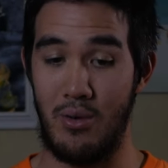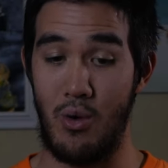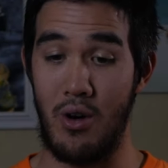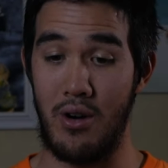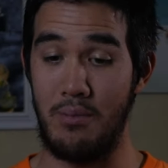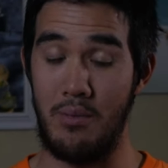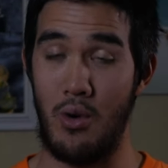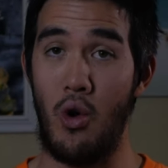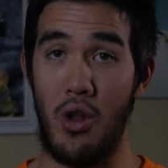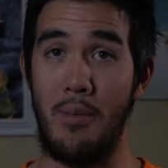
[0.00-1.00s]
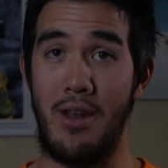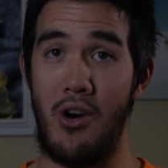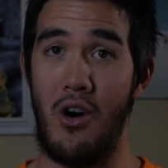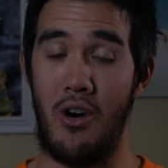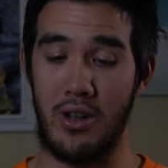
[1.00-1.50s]
or hold up at
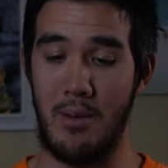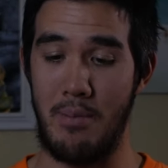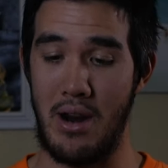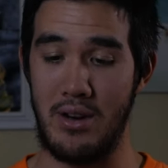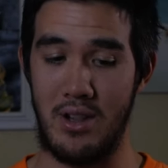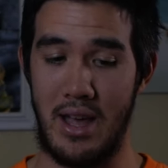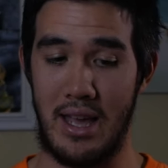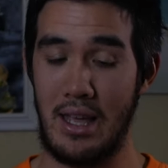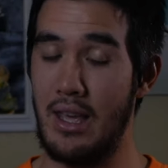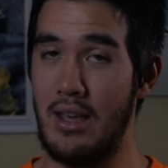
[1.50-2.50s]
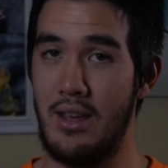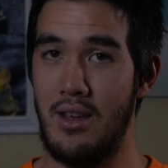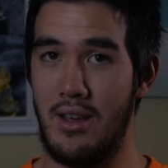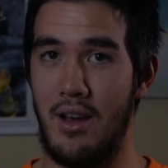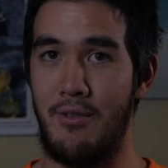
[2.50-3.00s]
all compared to like
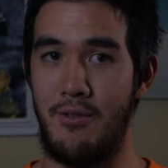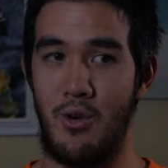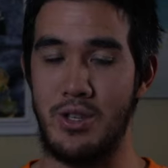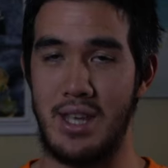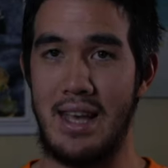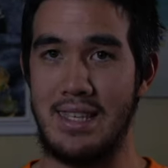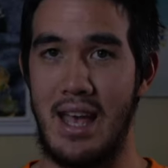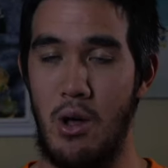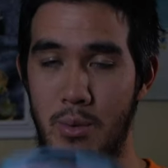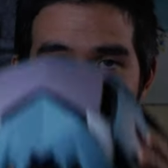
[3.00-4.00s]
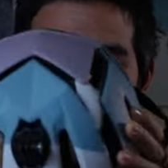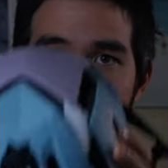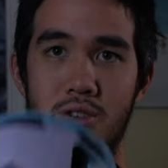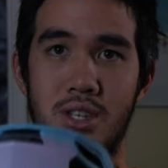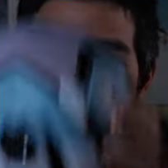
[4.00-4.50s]
a full size helmet.
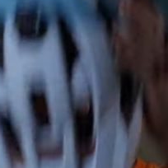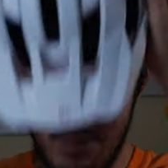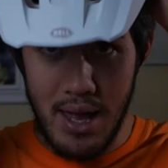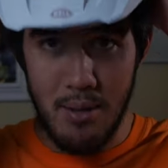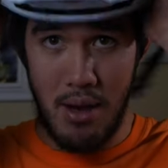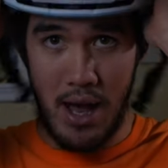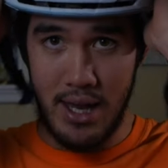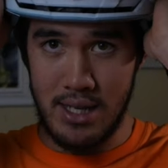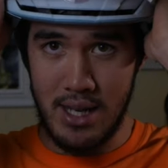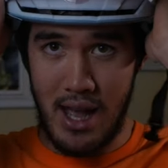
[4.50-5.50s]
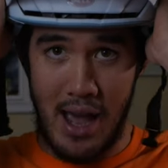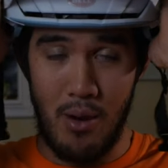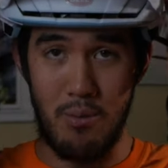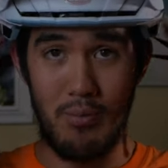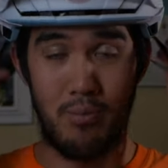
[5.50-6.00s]
So just keep that in mind. I
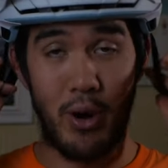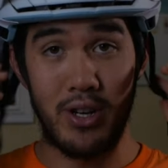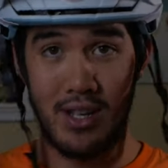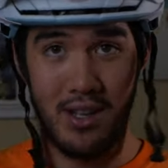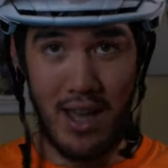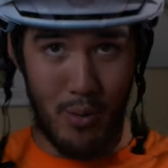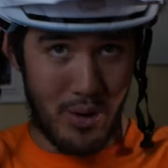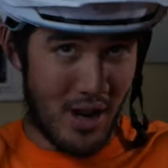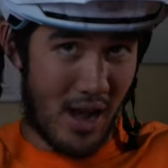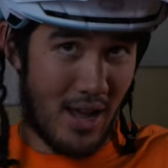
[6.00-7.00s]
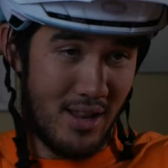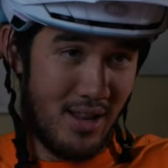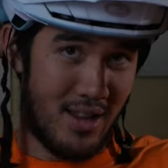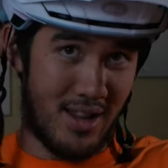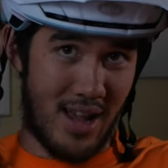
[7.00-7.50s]
would not
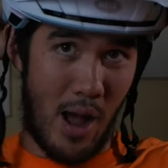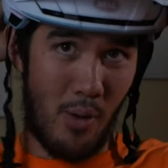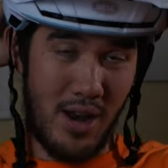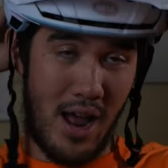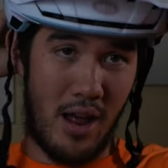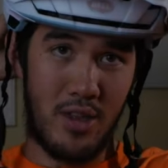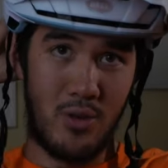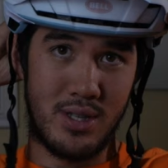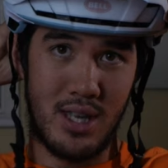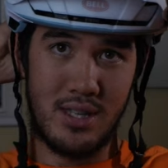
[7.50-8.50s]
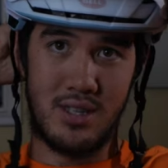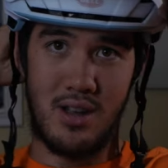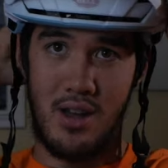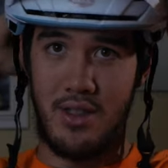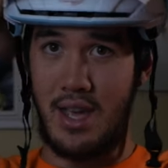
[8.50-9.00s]
use this
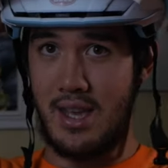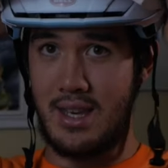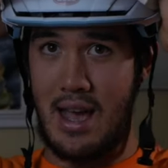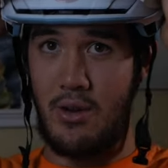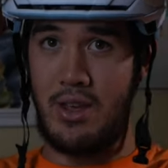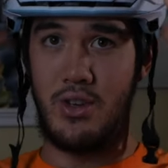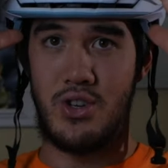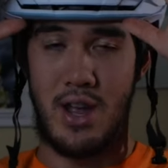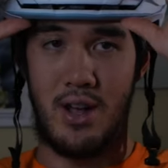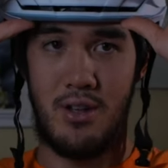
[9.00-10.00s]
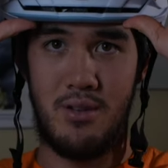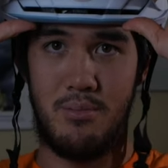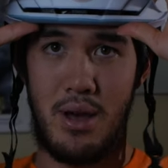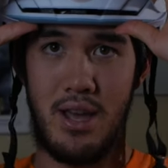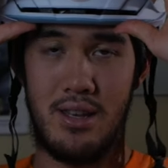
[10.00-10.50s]
on like a downhill trail,
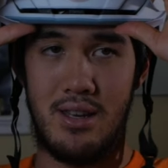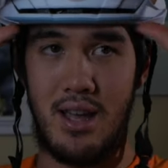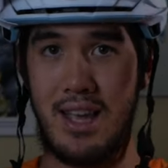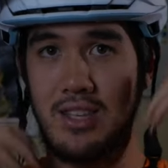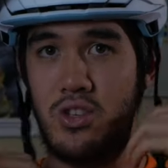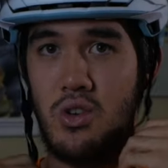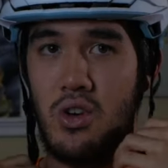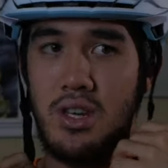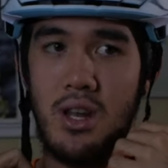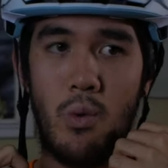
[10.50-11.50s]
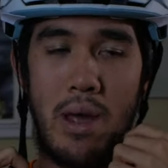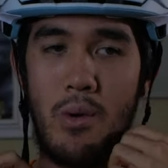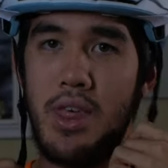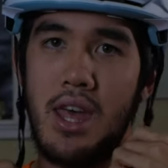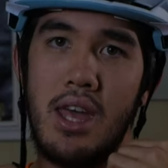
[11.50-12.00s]
but I guess you could get away
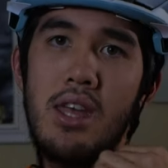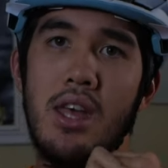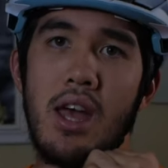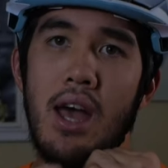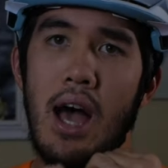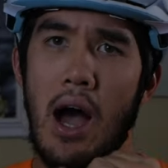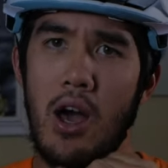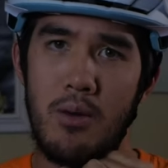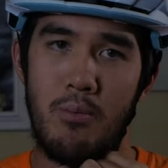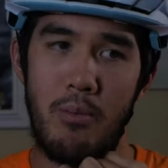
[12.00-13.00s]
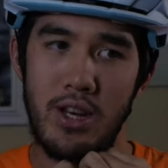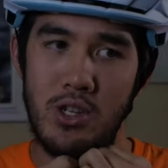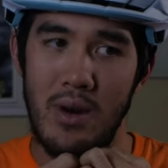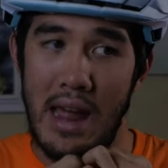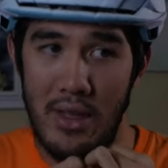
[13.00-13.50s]
with it. I'd
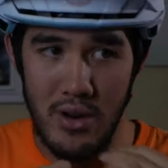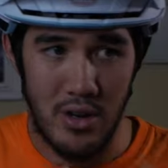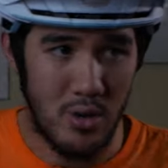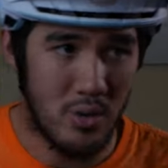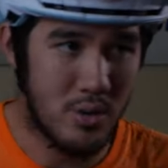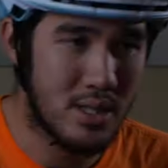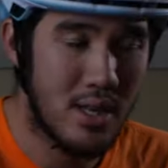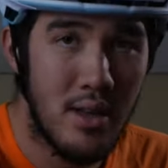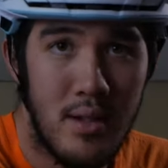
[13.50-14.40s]
much rather use